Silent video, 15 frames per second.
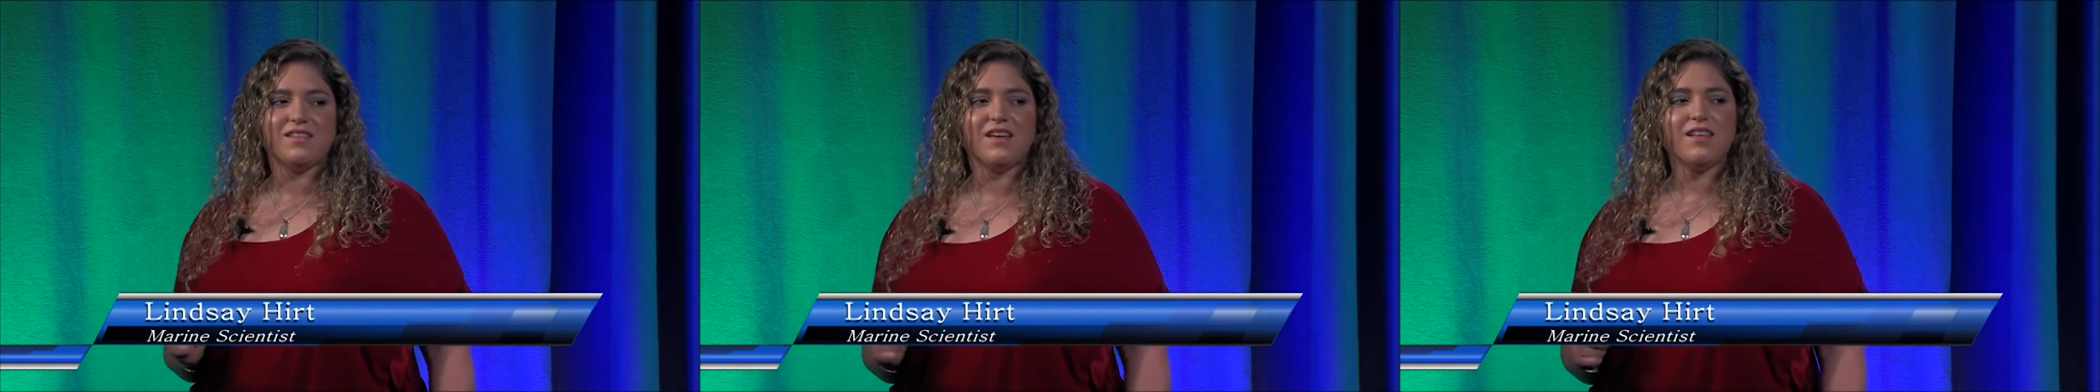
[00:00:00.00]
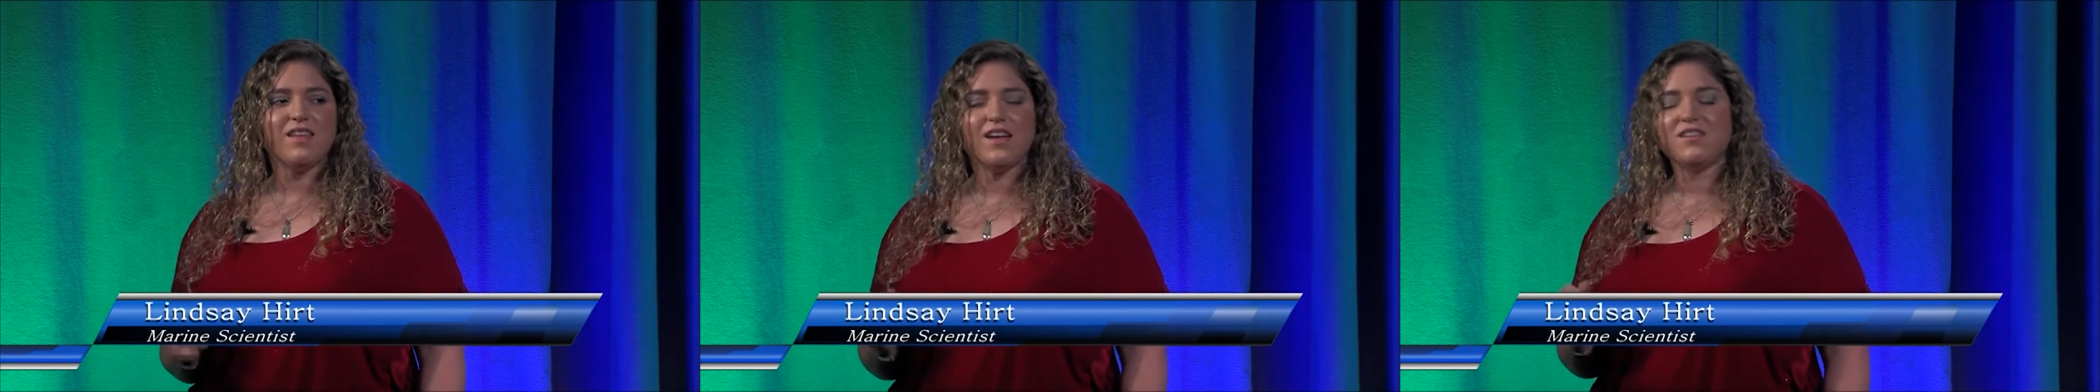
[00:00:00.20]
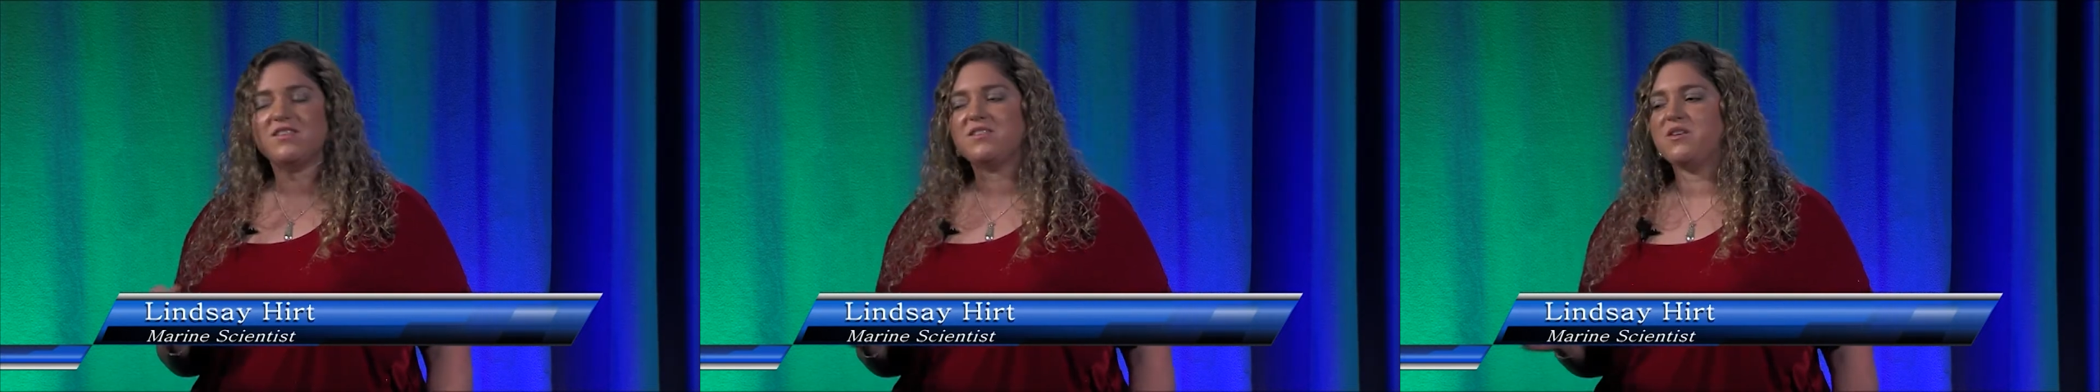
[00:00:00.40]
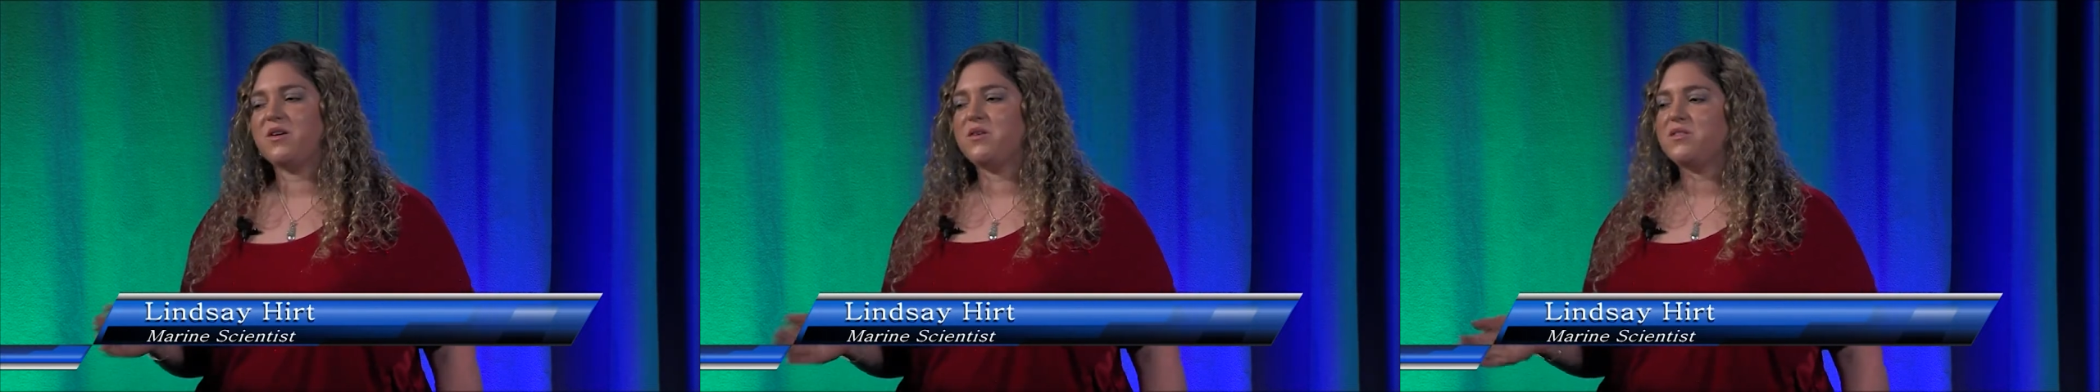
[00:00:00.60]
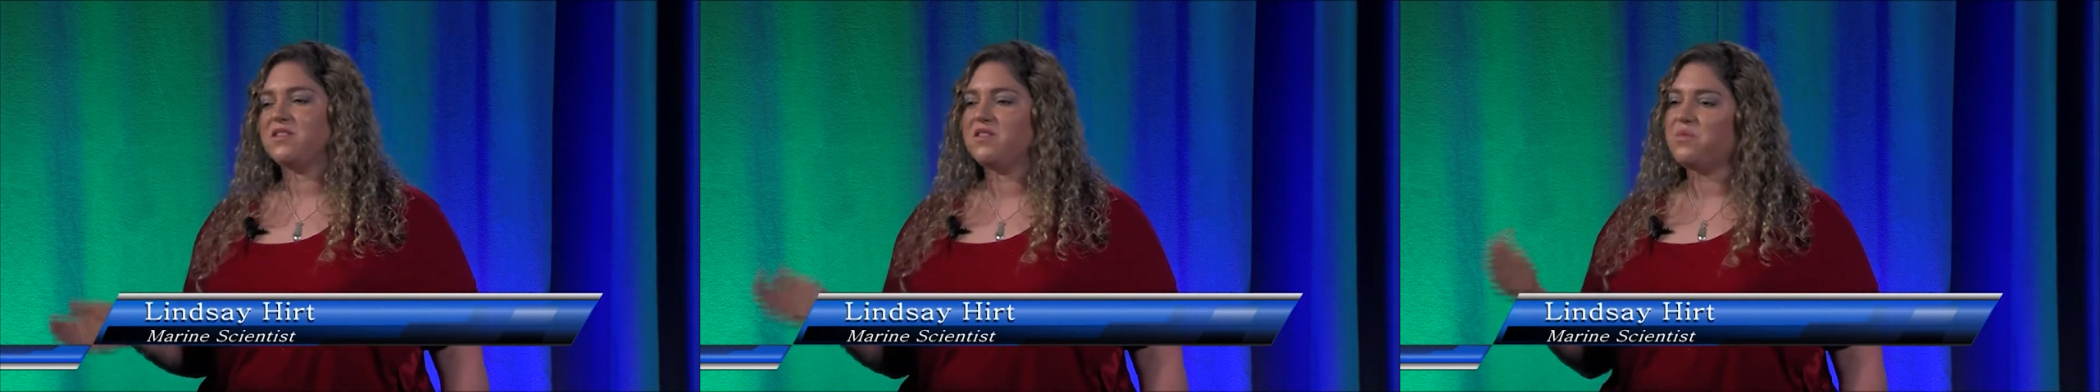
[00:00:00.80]
they like to
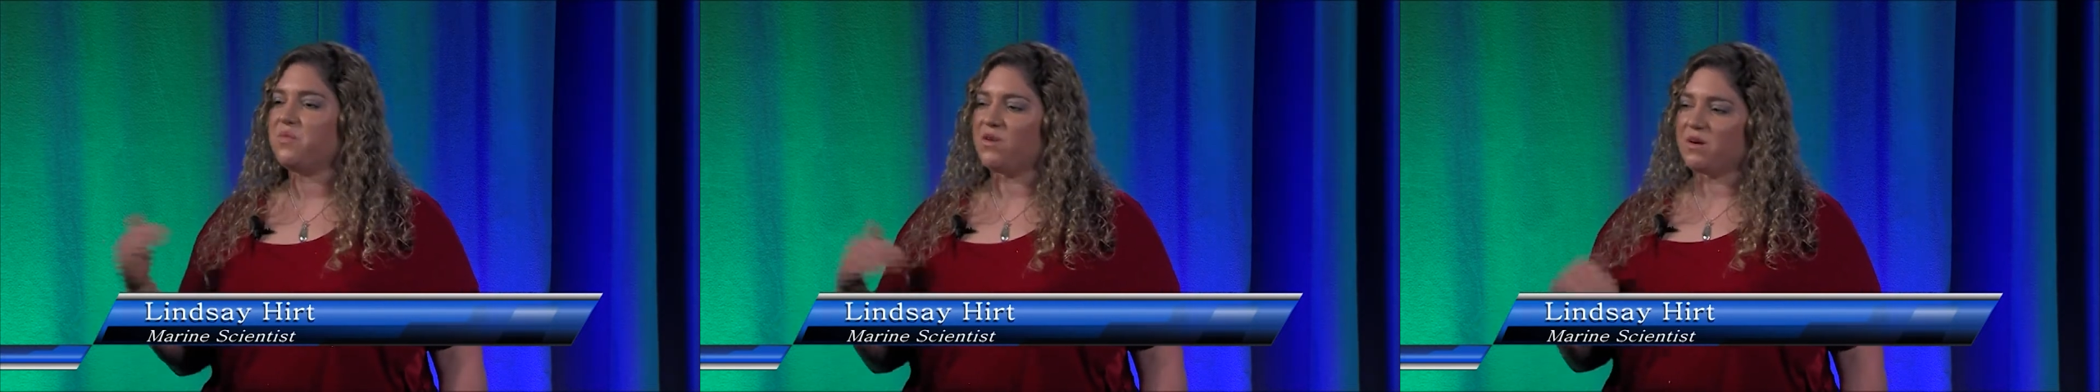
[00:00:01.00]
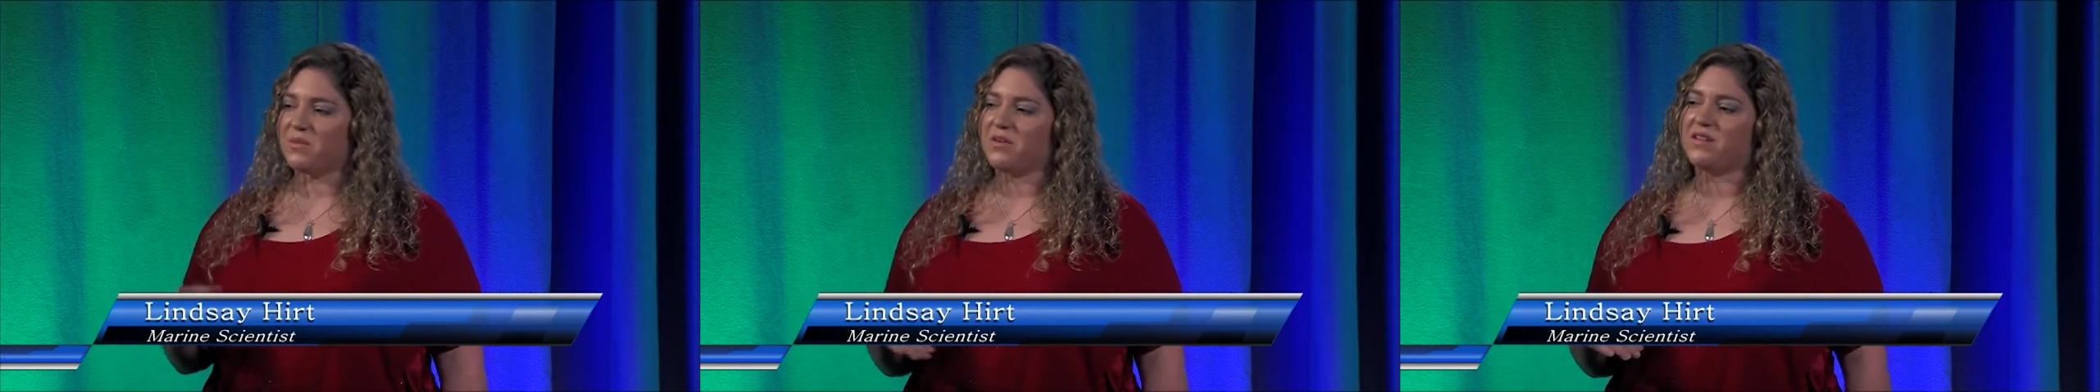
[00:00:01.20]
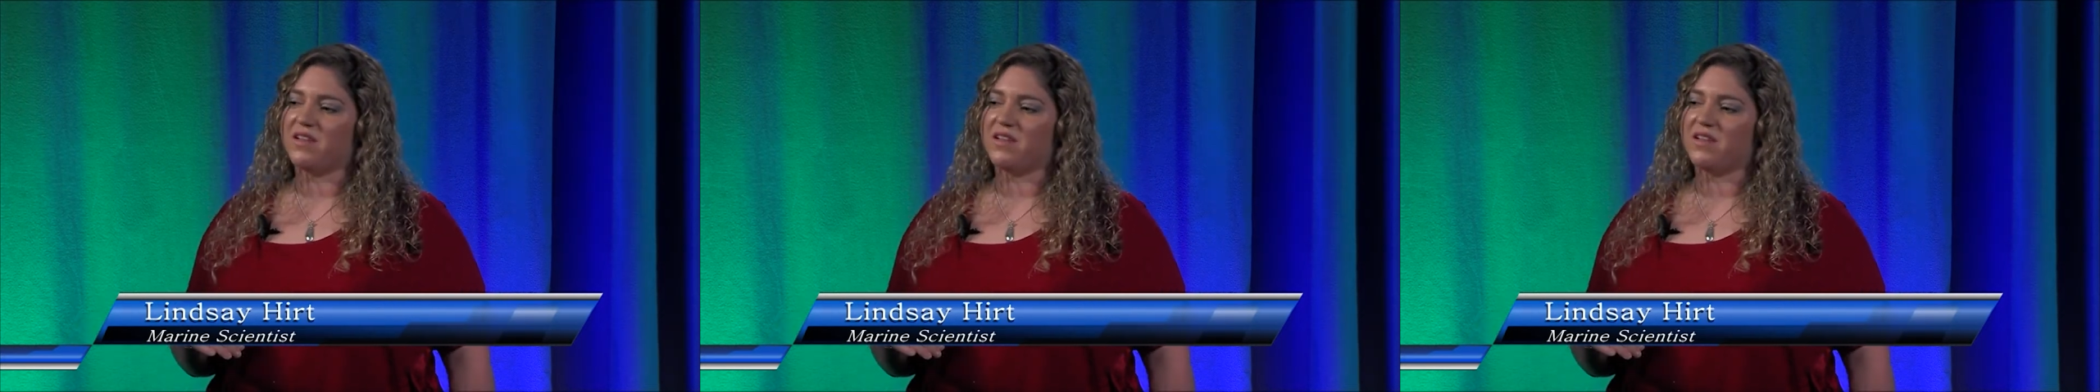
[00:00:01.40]
go to the warmer